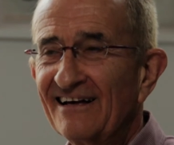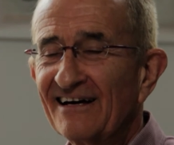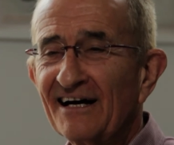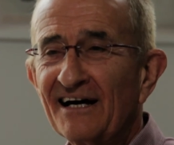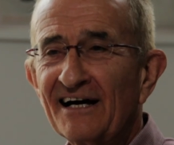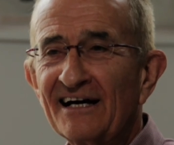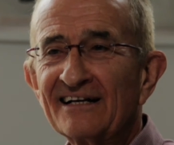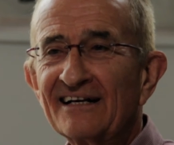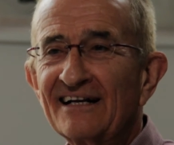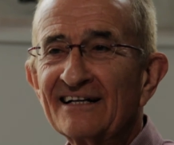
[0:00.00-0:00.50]

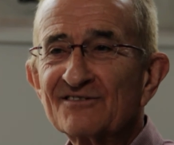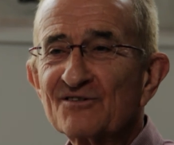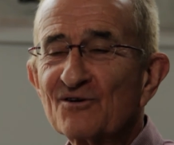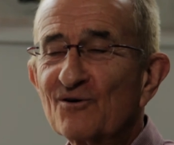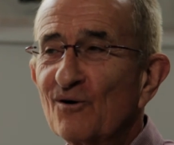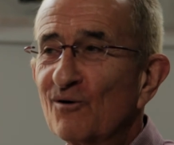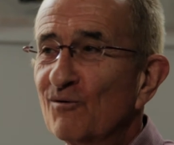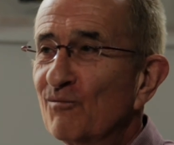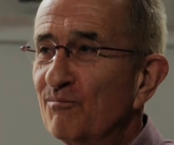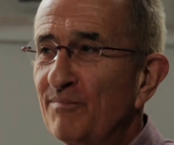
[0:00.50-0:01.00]
And let's
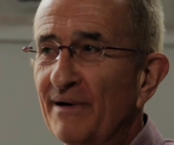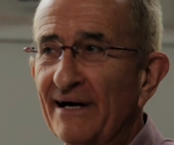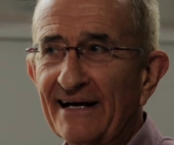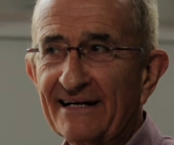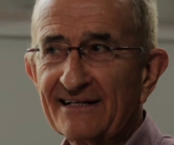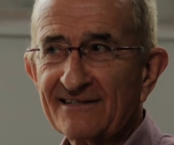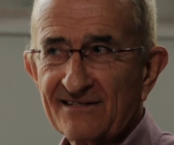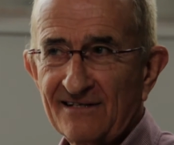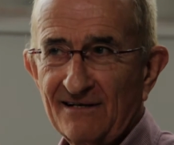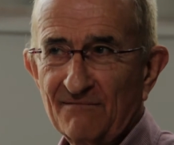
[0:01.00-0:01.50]
go back
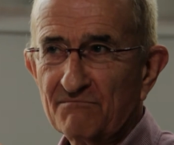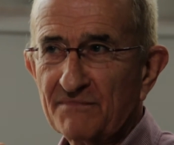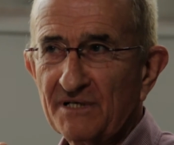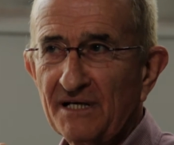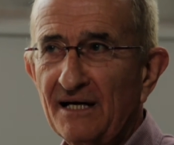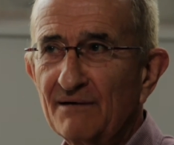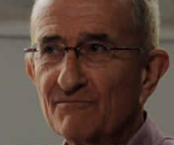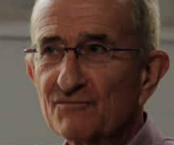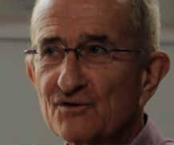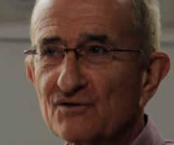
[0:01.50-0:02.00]

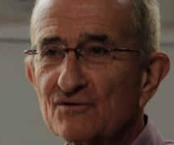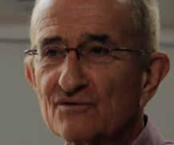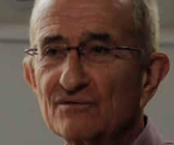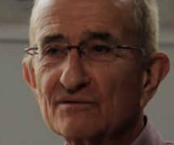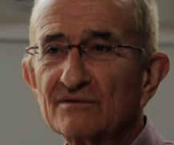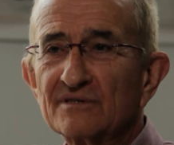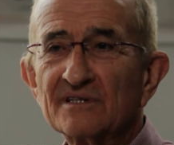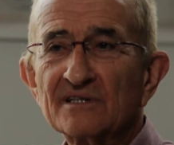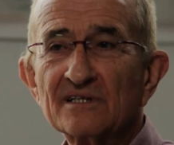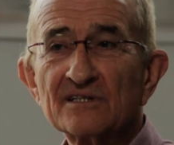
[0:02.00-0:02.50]
sometimes to
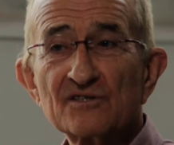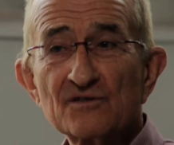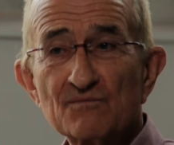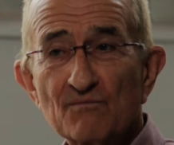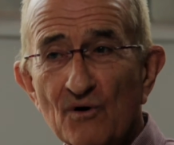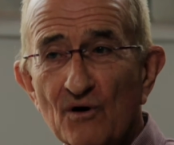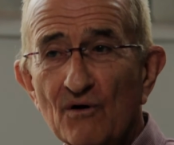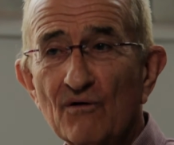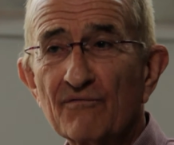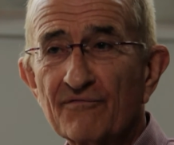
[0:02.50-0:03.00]
the
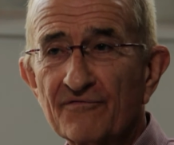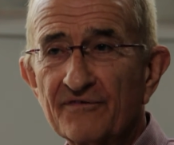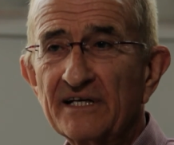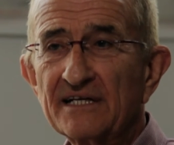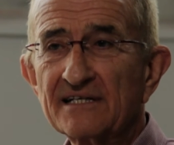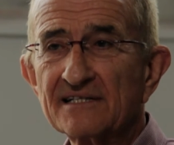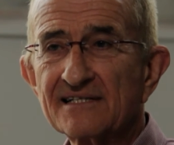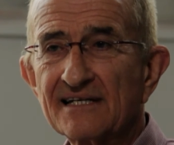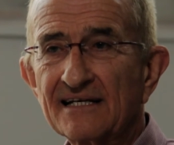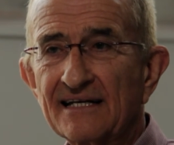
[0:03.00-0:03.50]
small
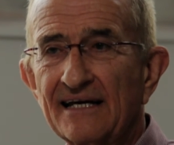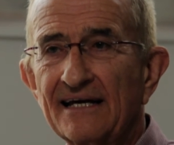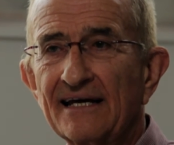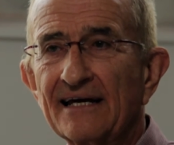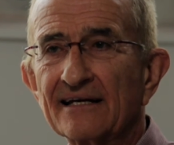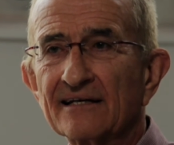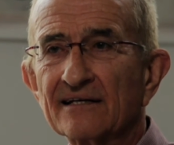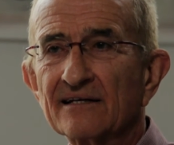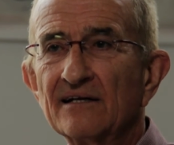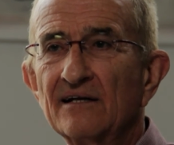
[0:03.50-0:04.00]
things
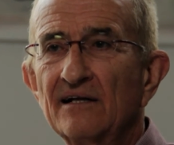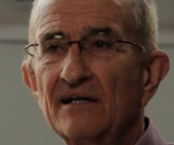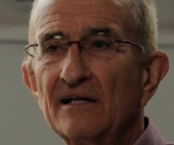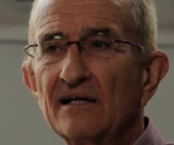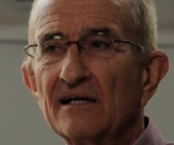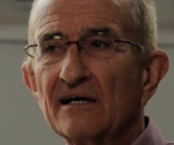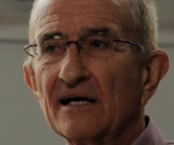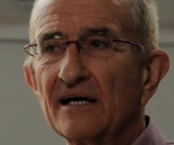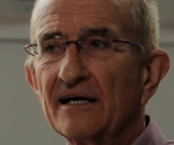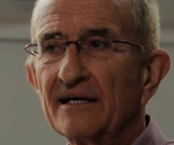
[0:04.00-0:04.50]
again.
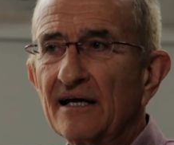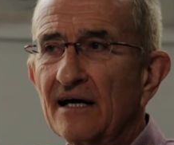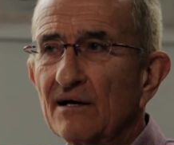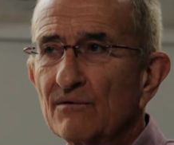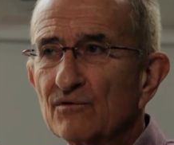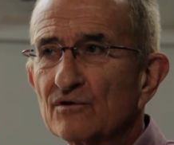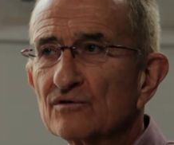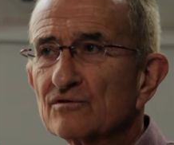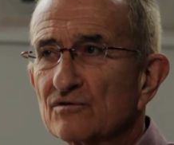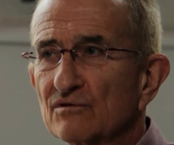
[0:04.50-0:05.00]
And I
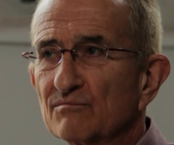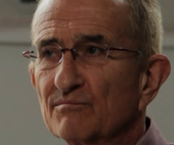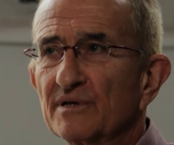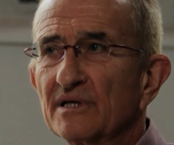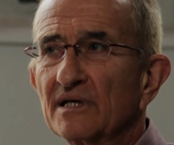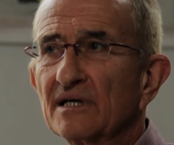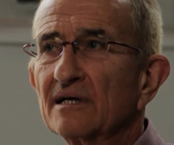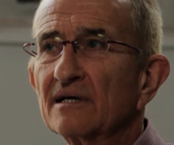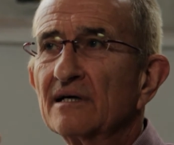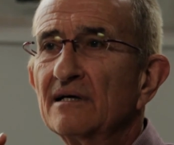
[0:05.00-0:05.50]
want to
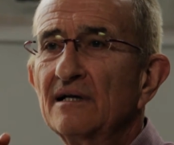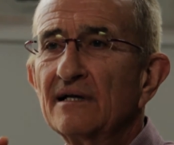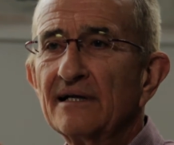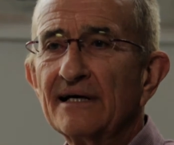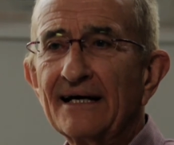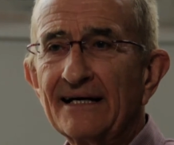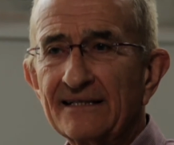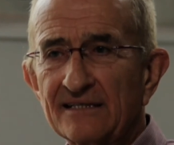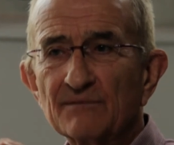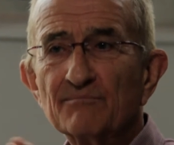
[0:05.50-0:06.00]
be
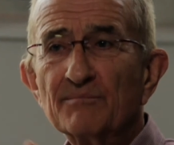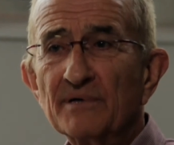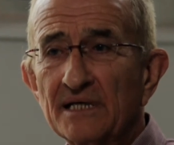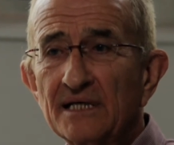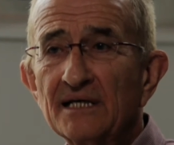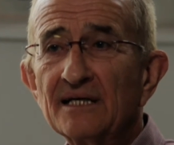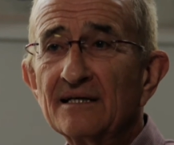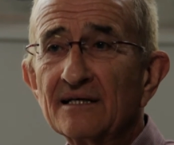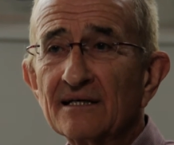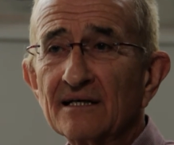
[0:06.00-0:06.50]
at the
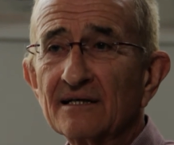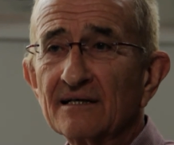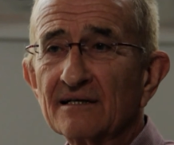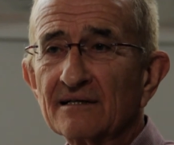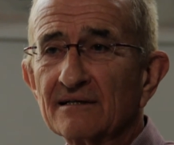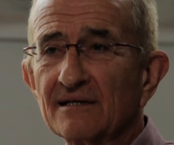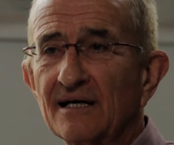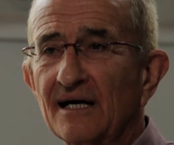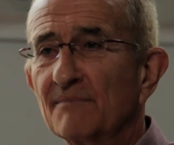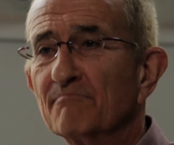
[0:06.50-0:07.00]
beginning.
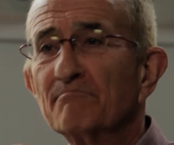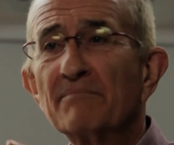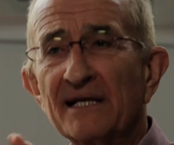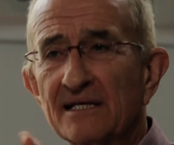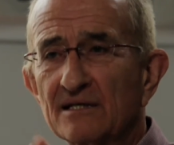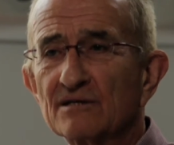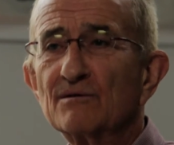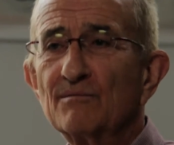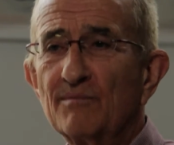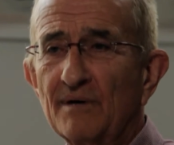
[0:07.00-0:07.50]
I'm
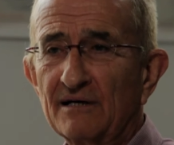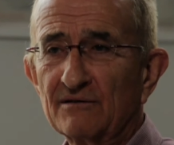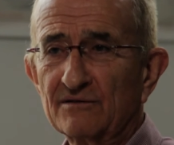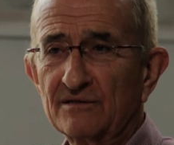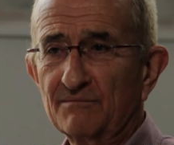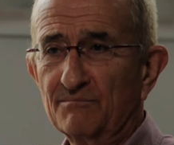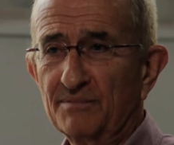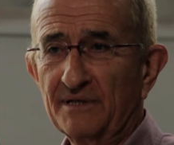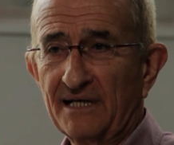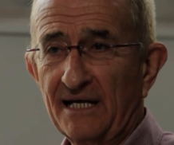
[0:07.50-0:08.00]
better about
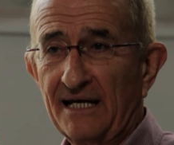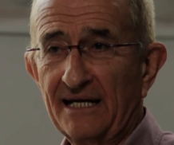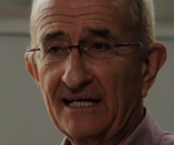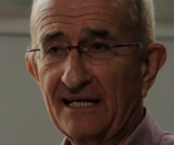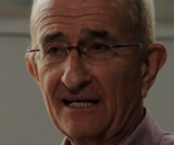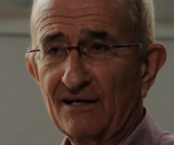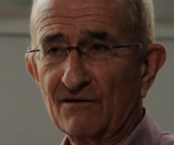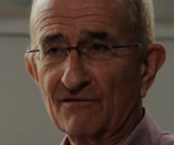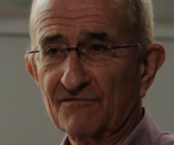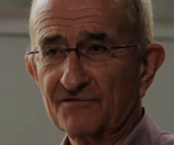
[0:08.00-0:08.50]
the
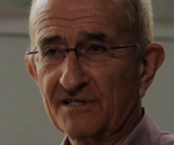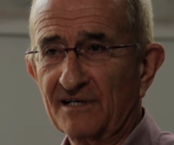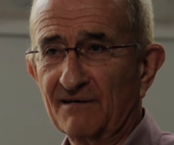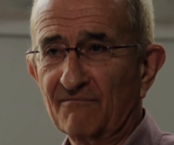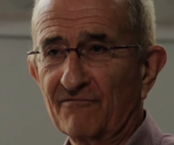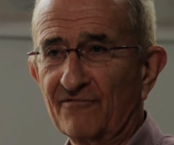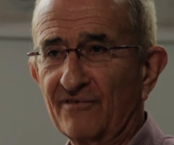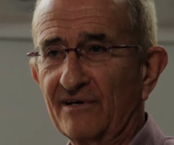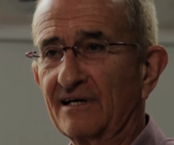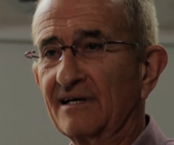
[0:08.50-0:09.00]
beginning of
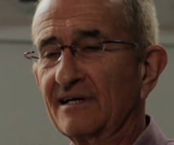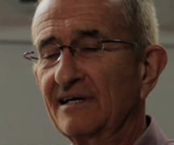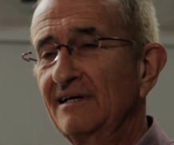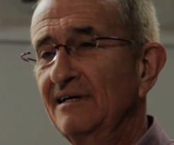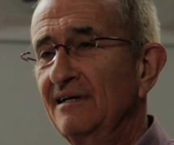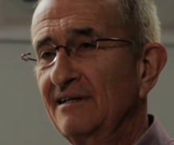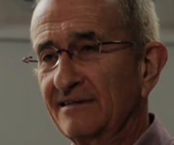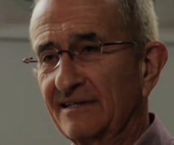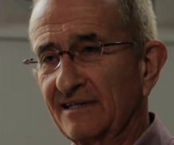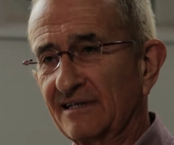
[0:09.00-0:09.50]
something
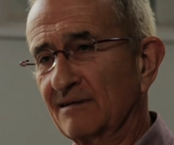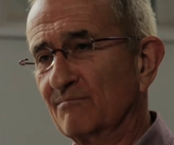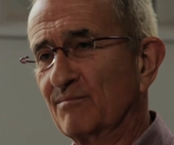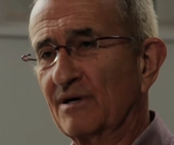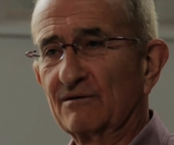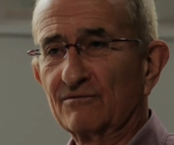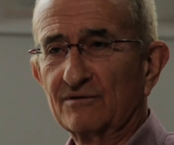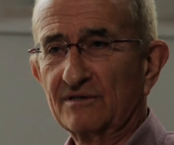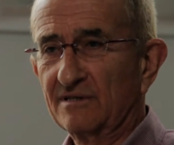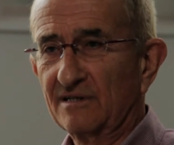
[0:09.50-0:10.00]
than
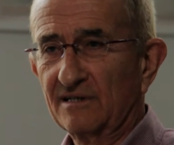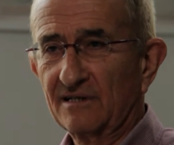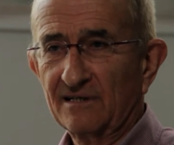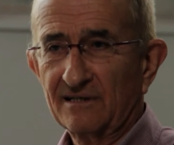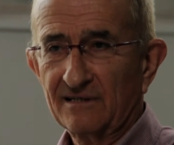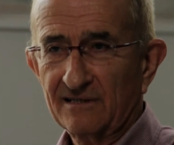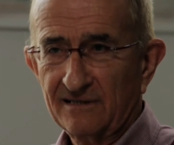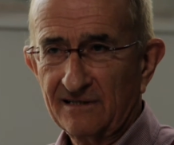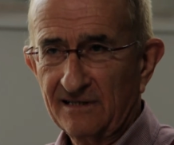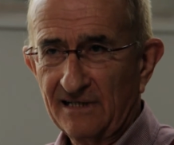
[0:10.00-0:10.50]
about the
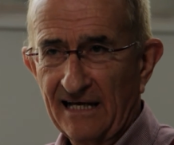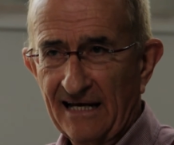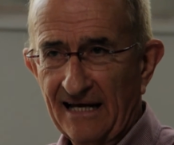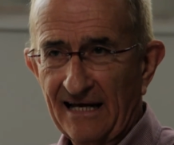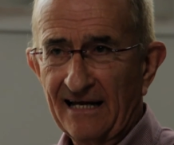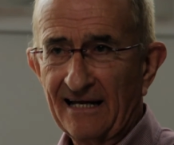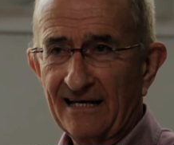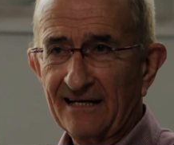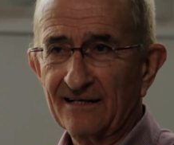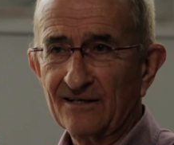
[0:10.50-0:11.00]

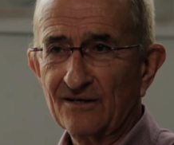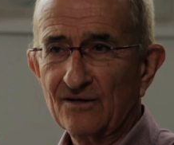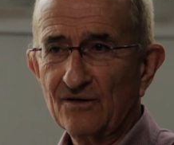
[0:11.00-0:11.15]
end.